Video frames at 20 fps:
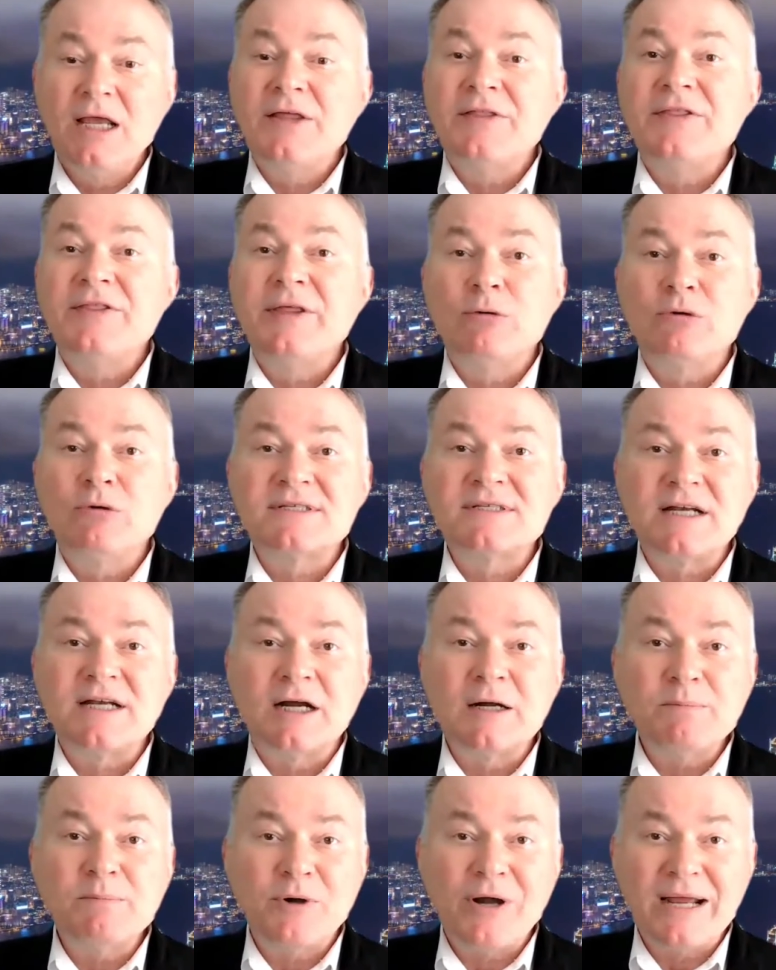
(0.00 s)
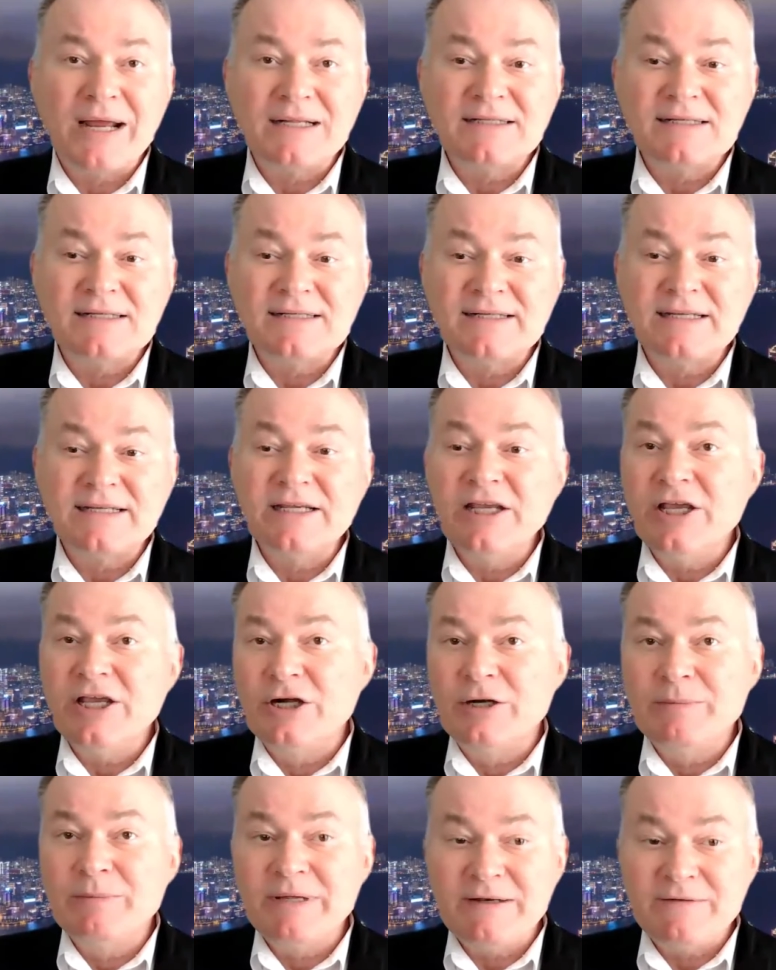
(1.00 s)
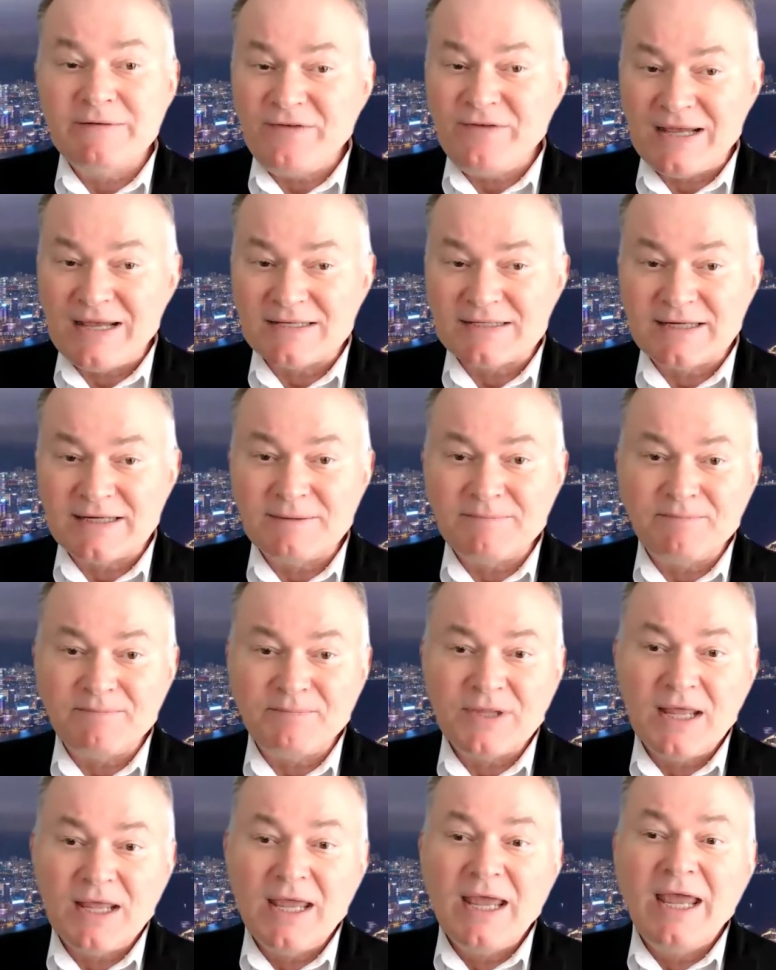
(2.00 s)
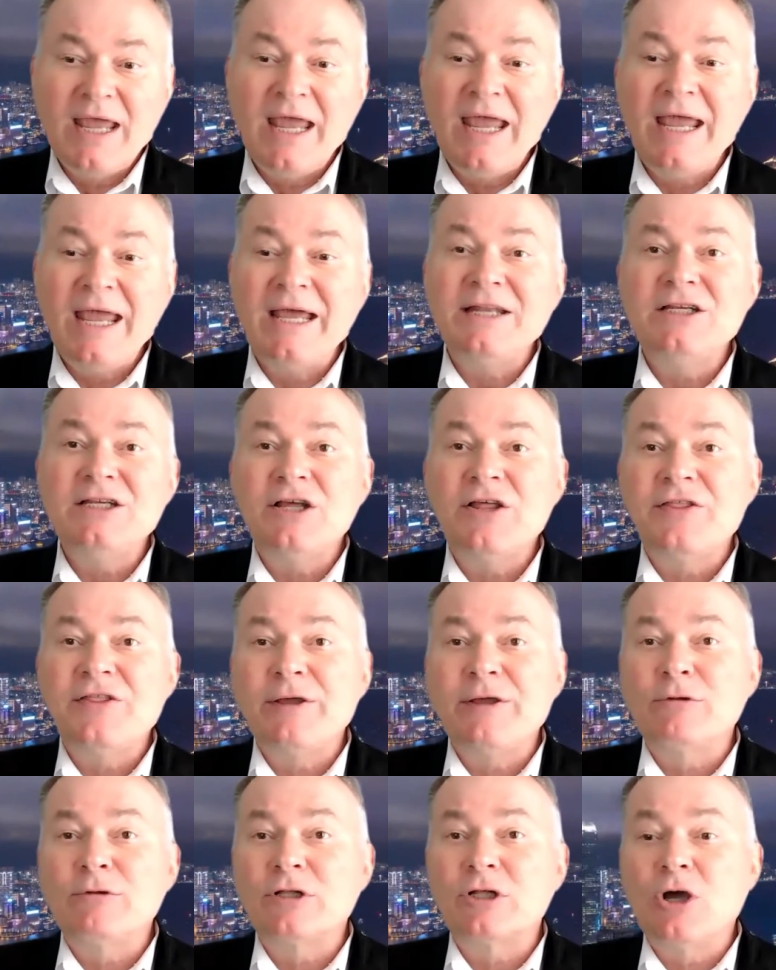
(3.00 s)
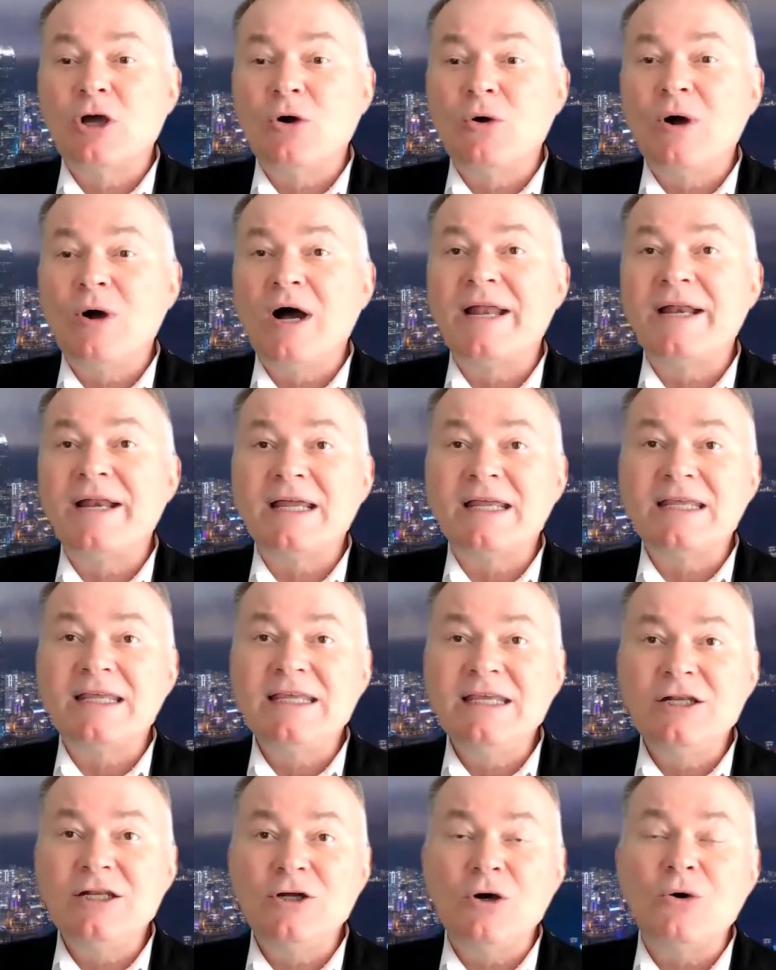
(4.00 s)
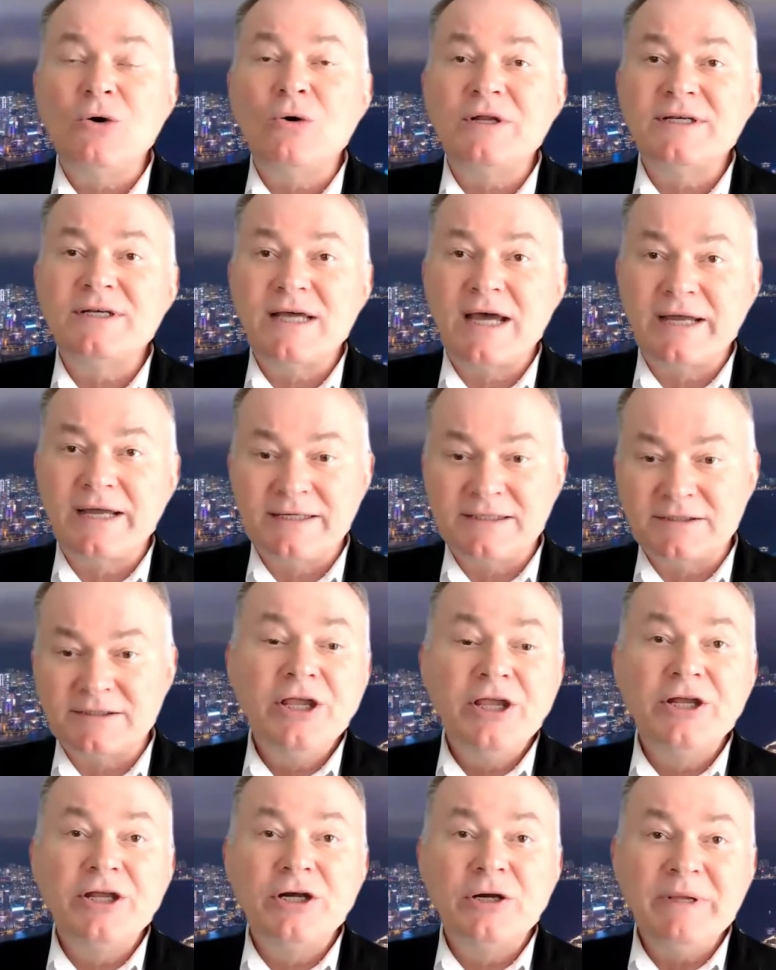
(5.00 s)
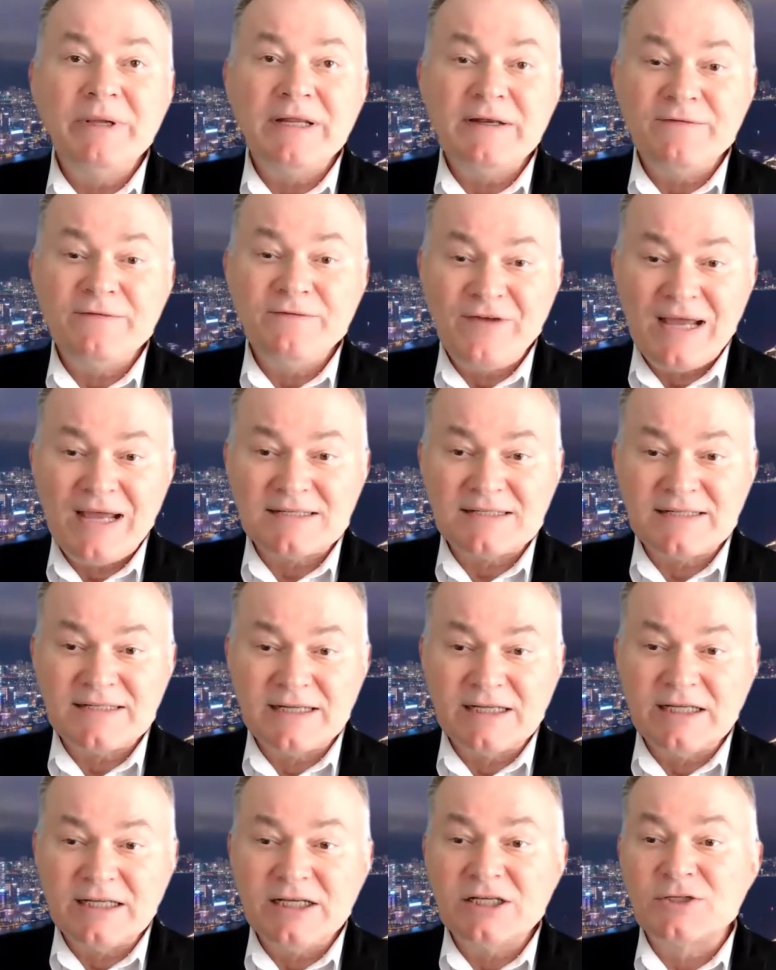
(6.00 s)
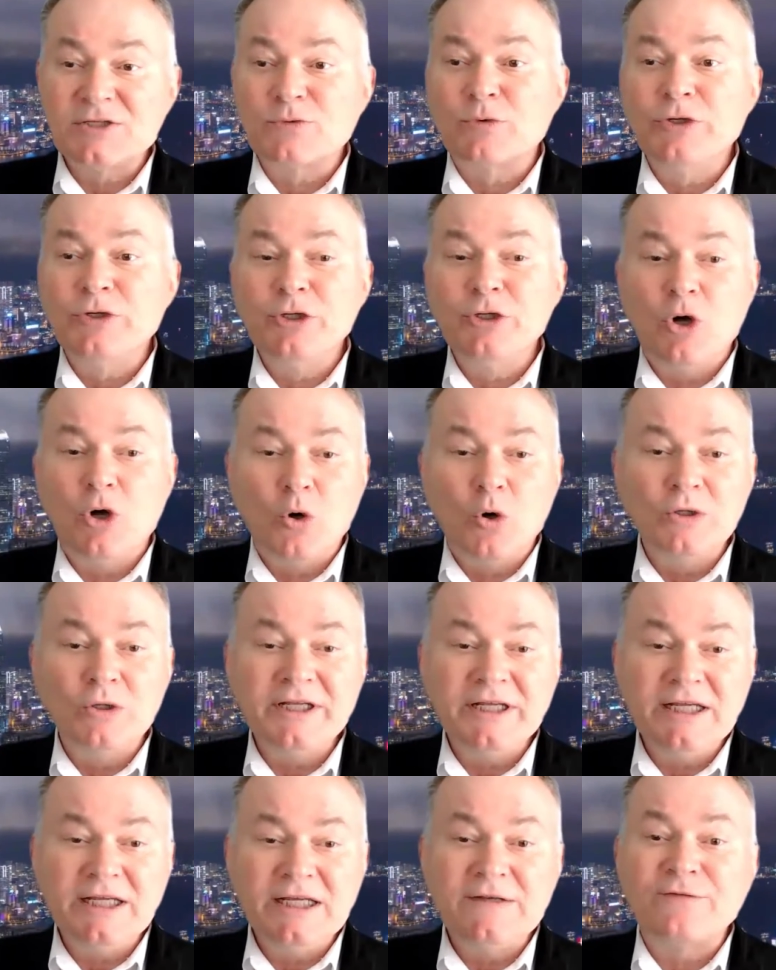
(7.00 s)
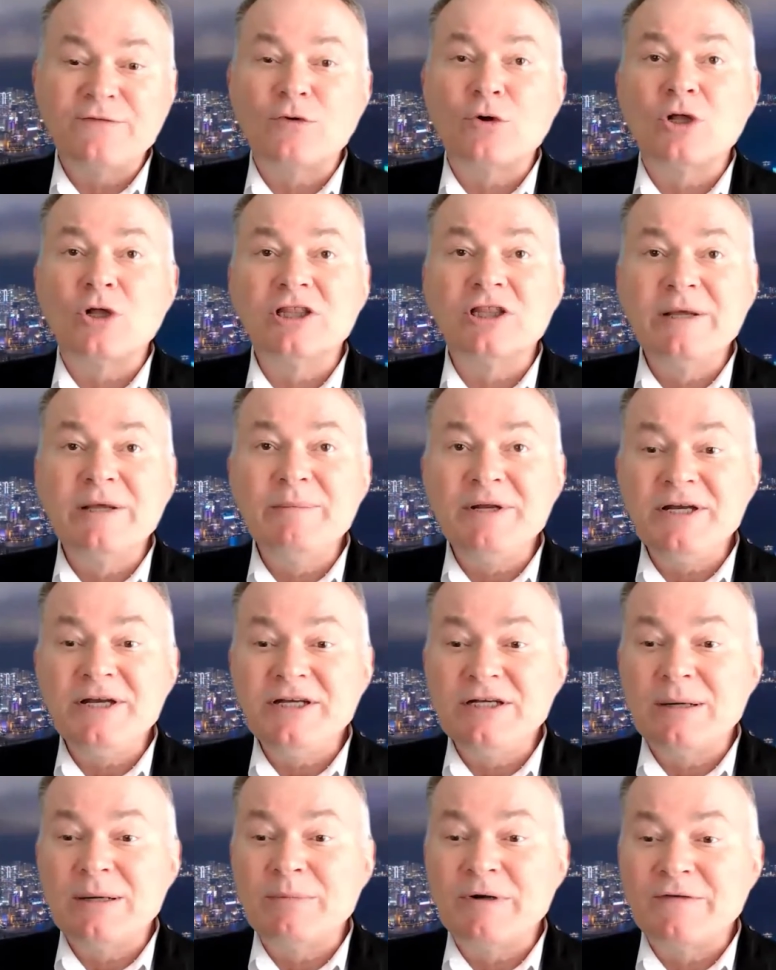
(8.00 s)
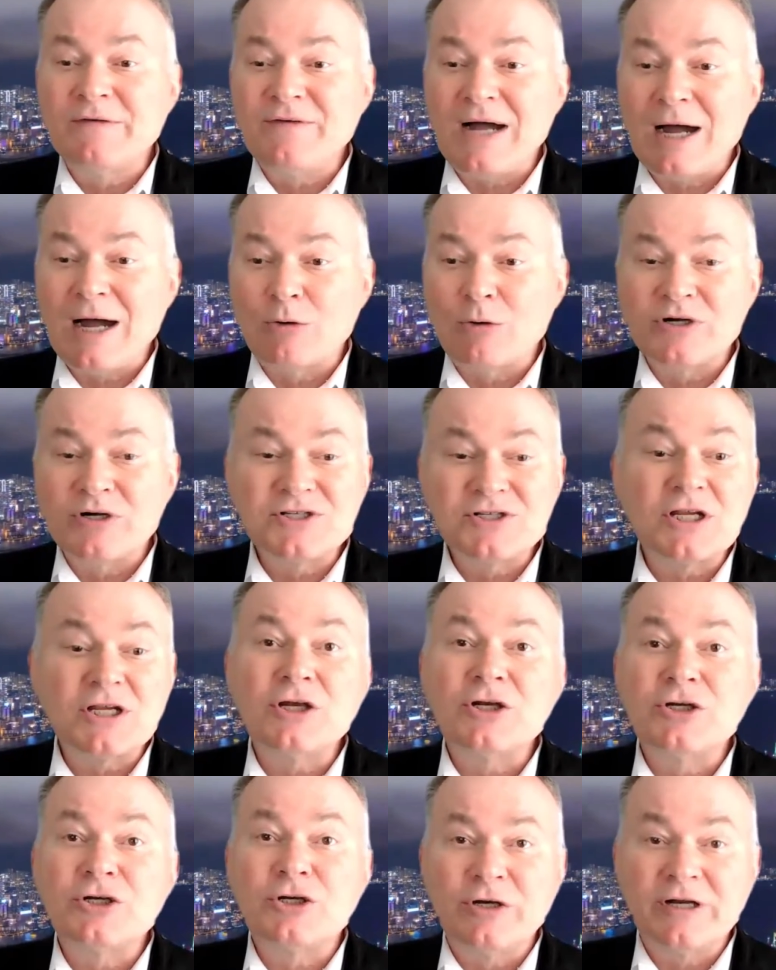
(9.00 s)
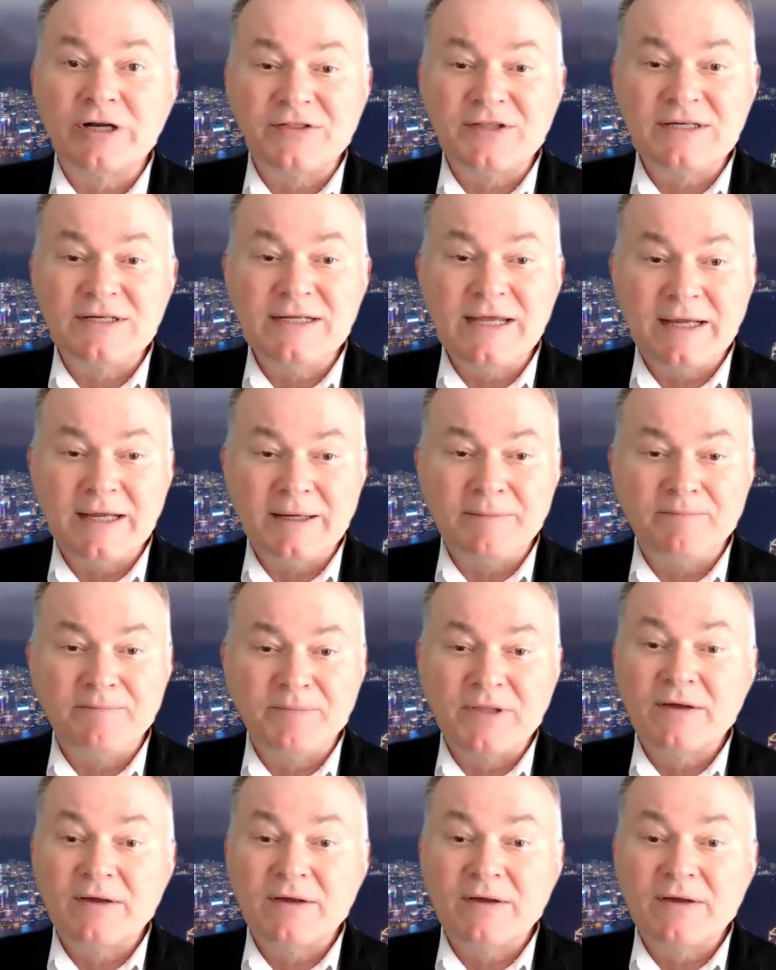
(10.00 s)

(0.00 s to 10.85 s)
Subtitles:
They will start practicing intermittent fasting, and they will go on a keto diet. Intermittent fasting is where you only eat for a limited number of hours during the day.